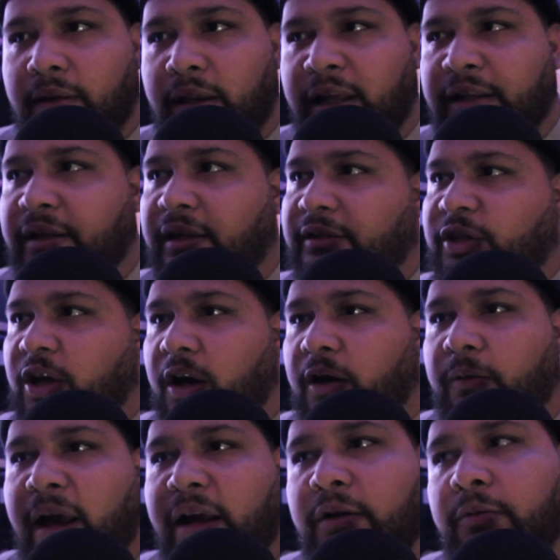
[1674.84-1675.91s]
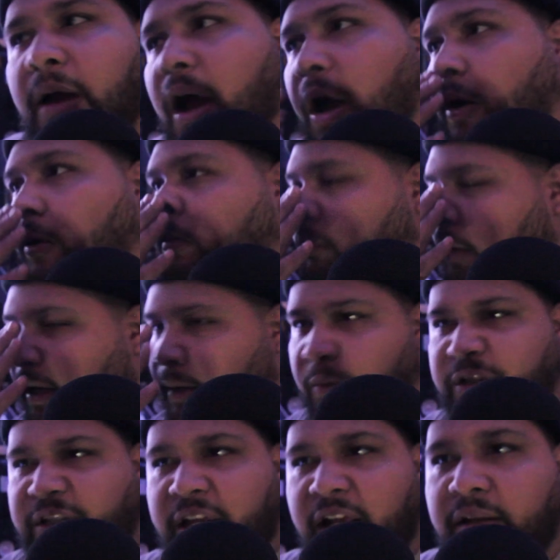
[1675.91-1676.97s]
and then turned right around and
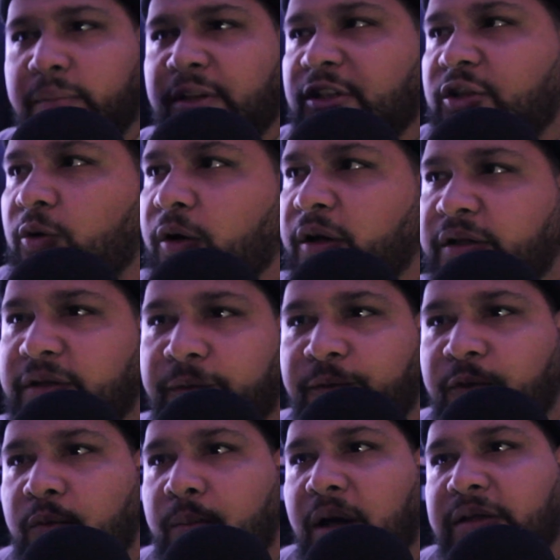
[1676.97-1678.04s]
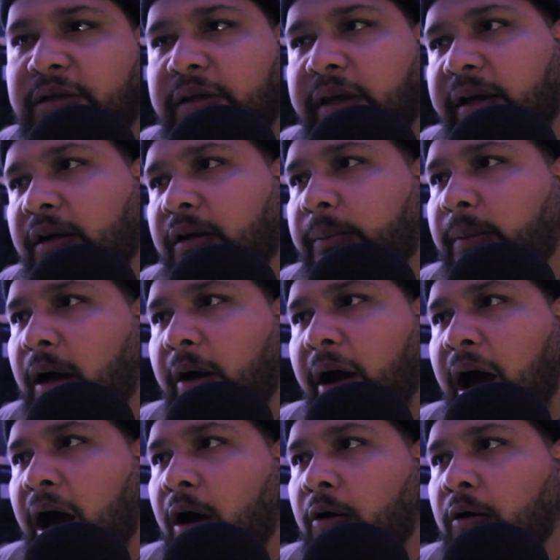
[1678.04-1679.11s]
was telling me stories a few months later about
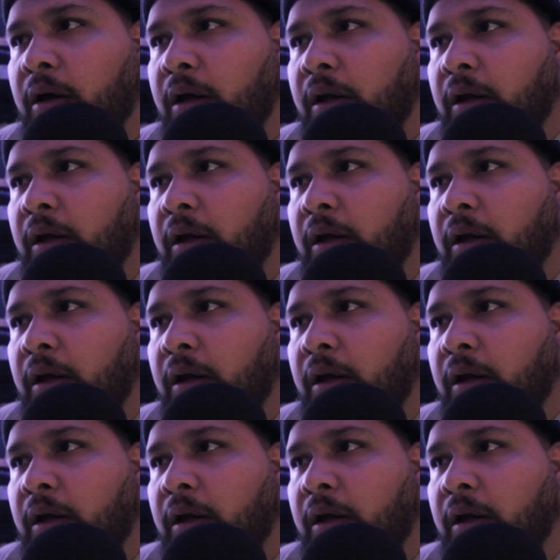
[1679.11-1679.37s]
how